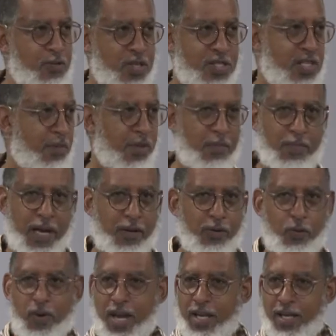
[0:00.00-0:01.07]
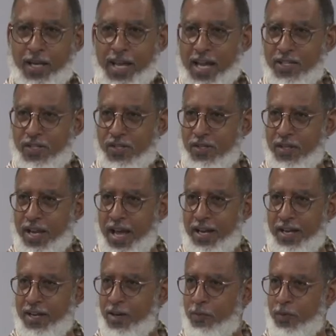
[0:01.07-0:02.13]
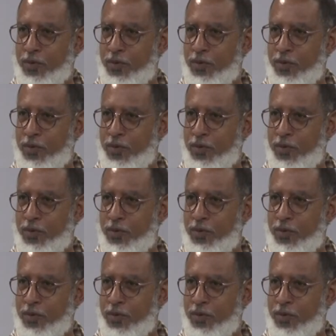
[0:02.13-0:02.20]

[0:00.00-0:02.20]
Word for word: It's just something about the way that that hymn